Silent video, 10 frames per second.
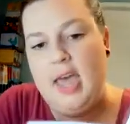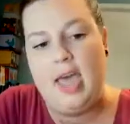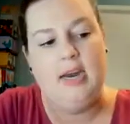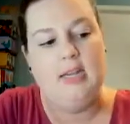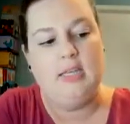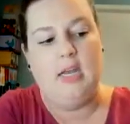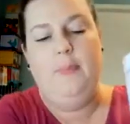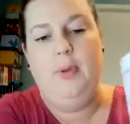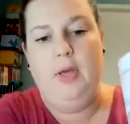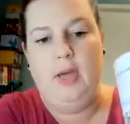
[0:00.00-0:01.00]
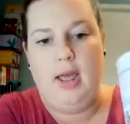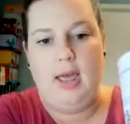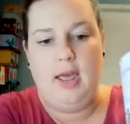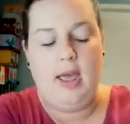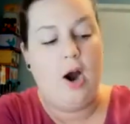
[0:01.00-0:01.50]
And it's going to put,
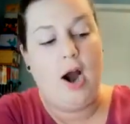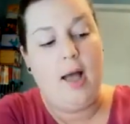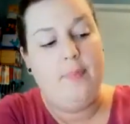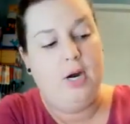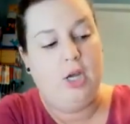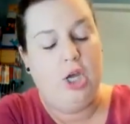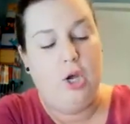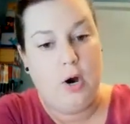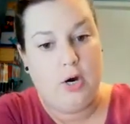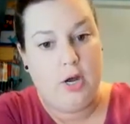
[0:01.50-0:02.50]
I put a QR